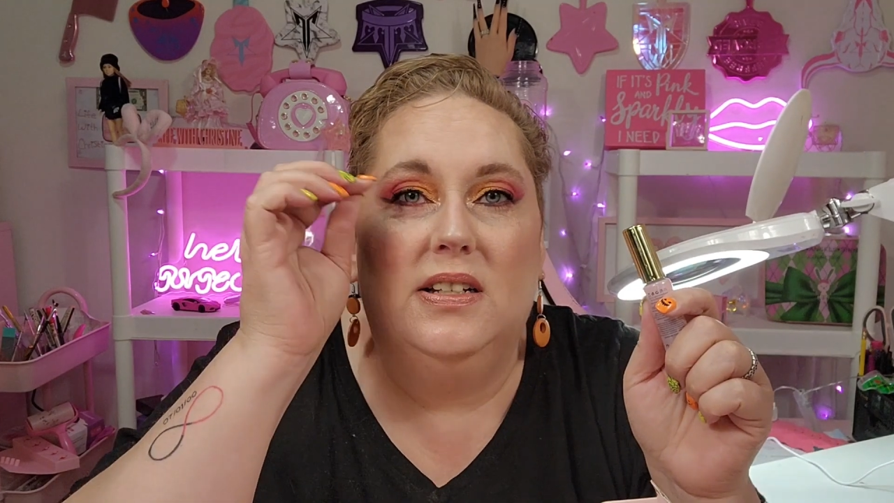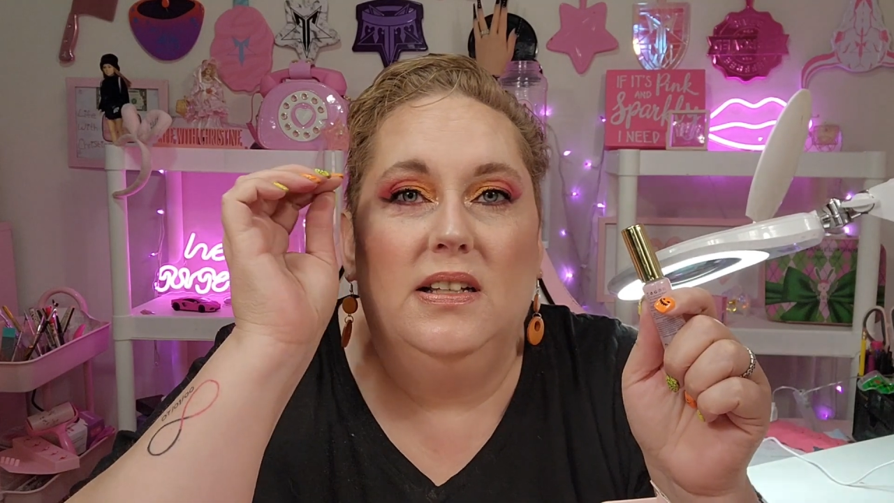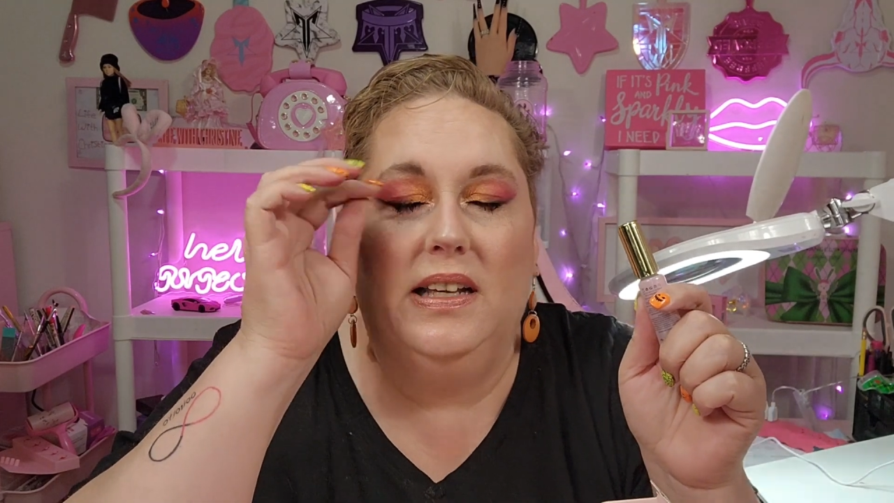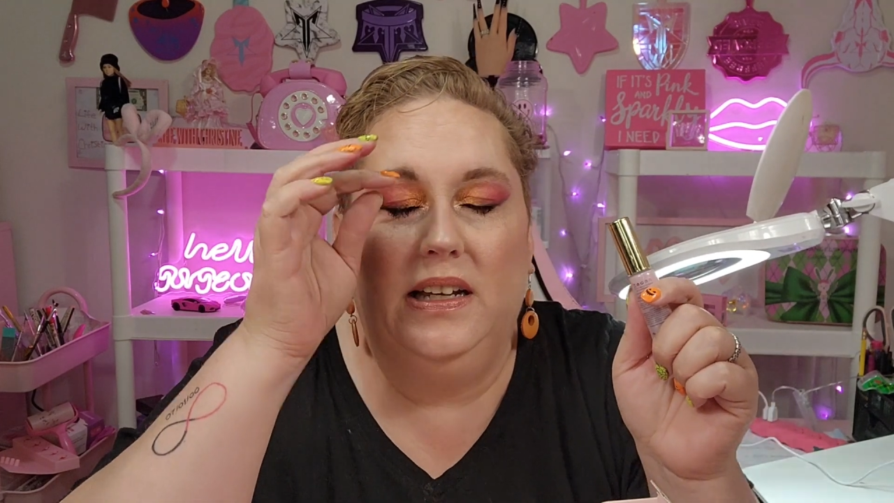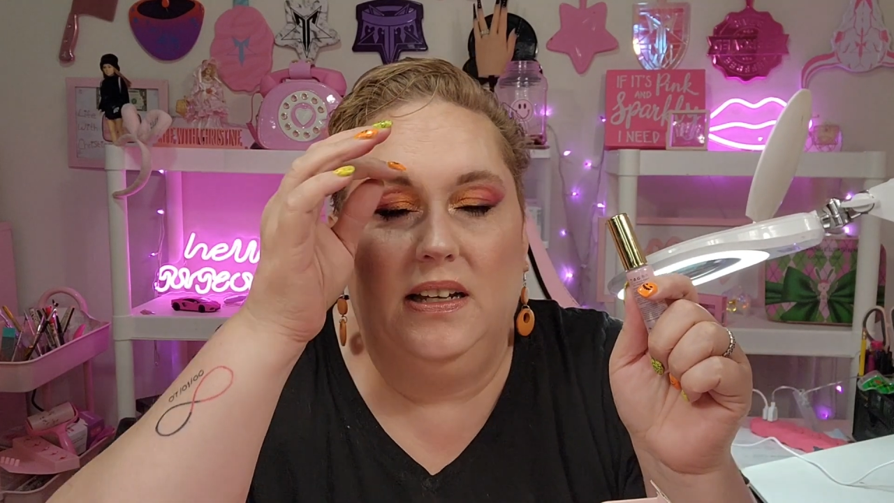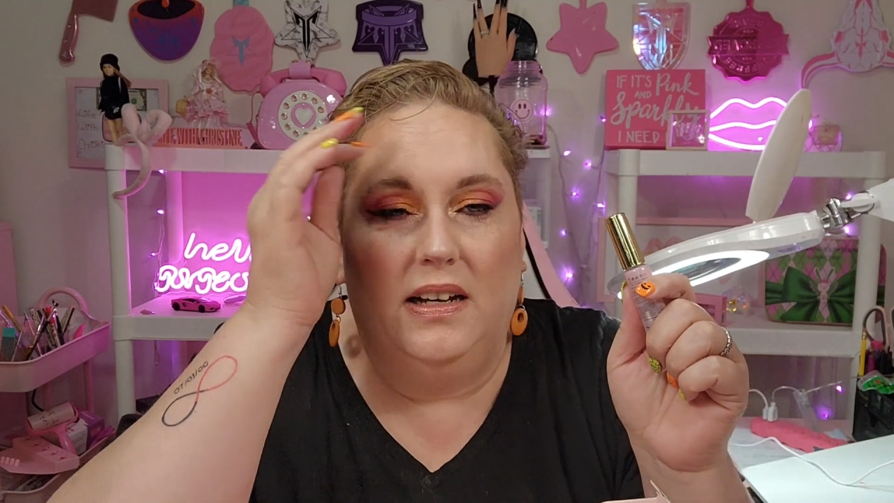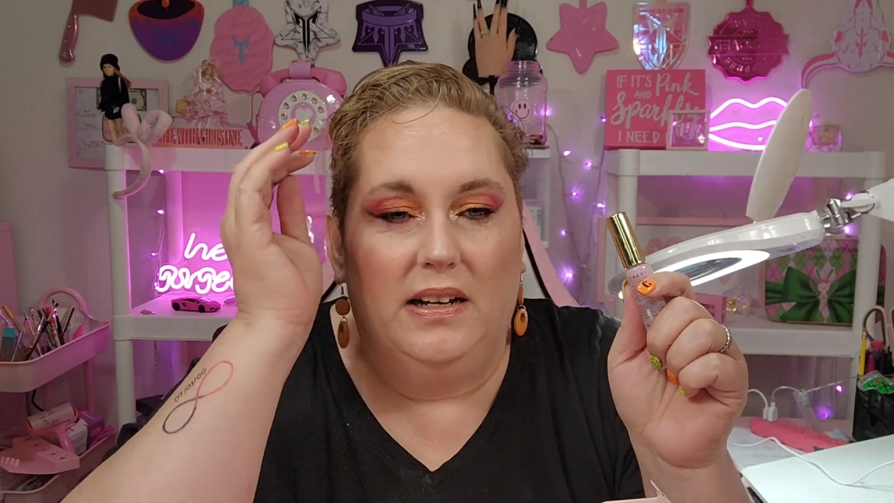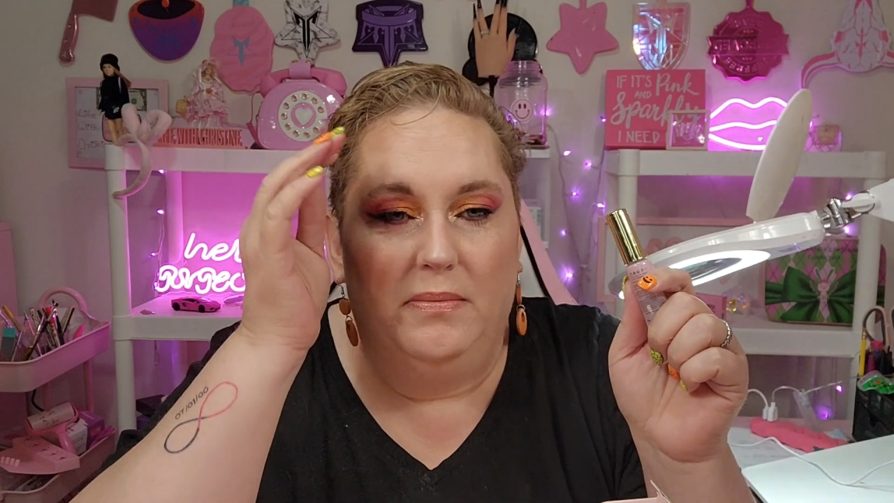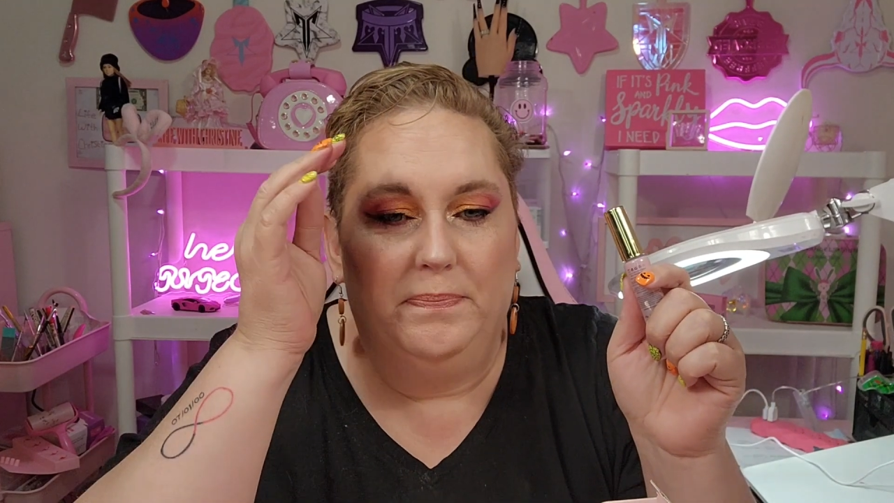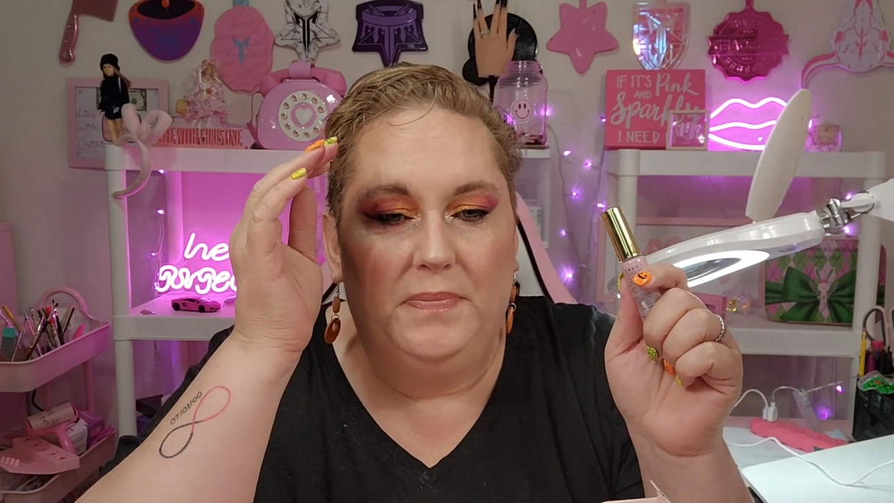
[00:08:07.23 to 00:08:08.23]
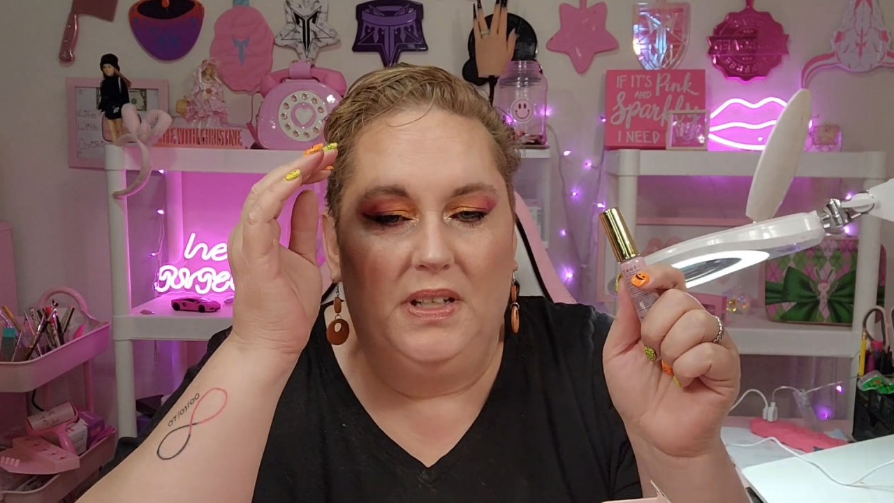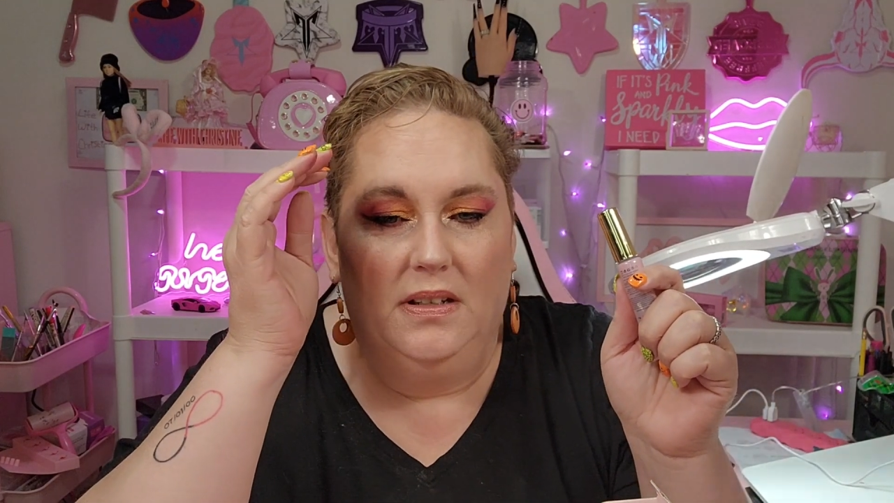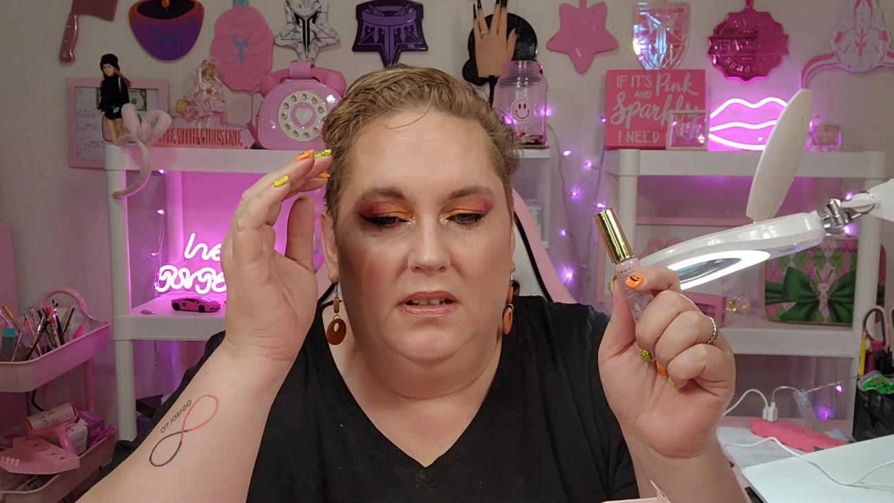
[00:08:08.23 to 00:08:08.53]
to like um,